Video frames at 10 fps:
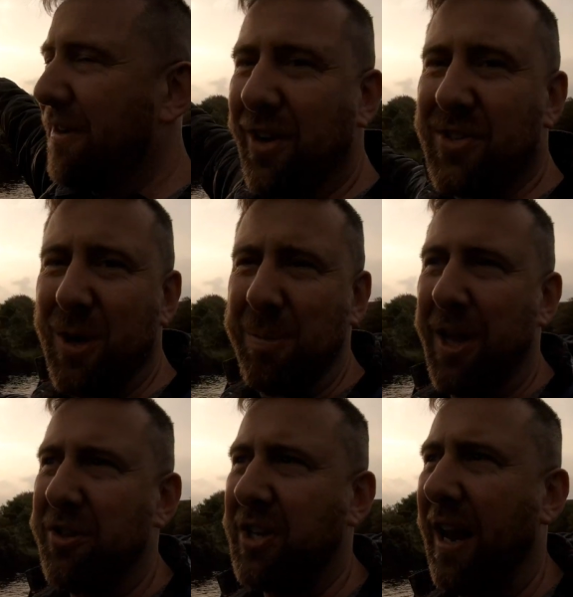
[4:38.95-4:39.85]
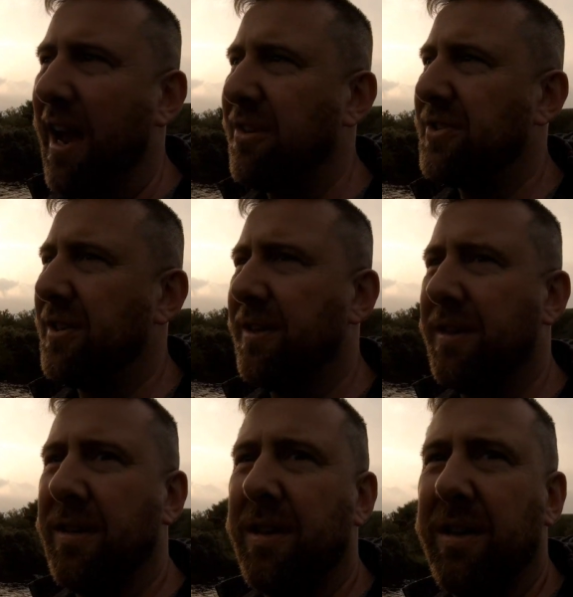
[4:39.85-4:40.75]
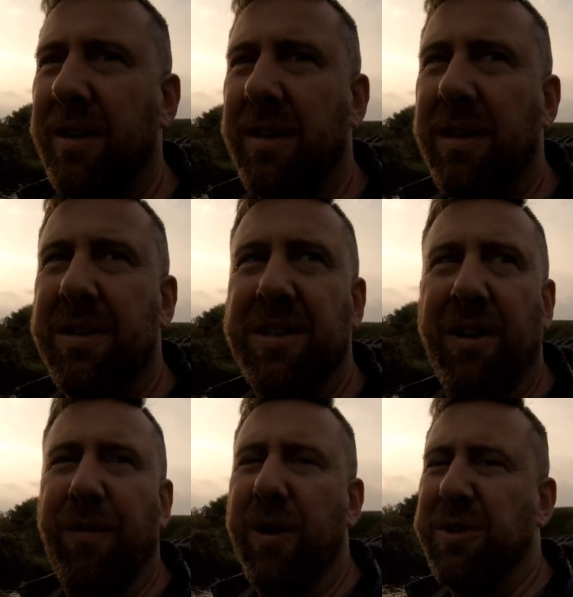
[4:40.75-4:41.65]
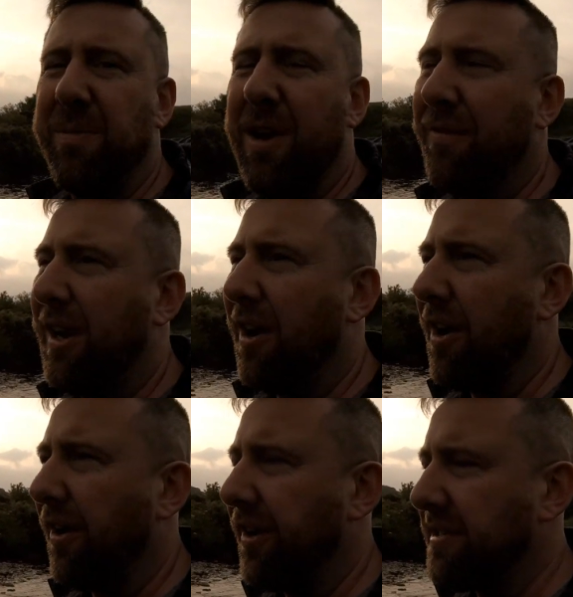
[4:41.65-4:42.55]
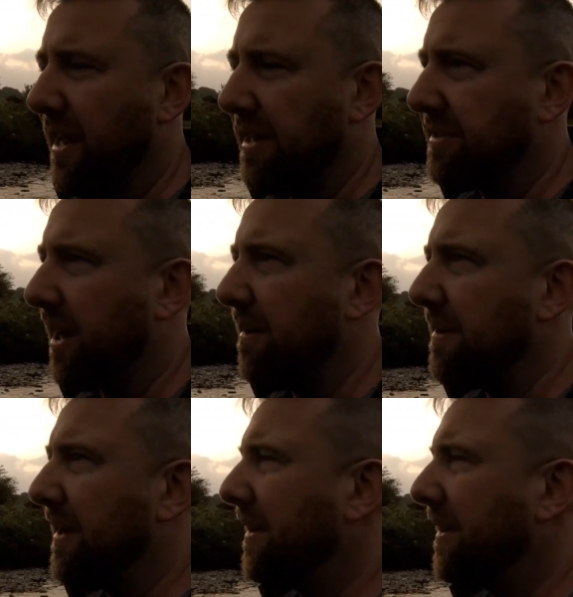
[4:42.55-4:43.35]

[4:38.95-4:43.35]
over the top of those clouds. It's going to throw some lovely light on this landscape.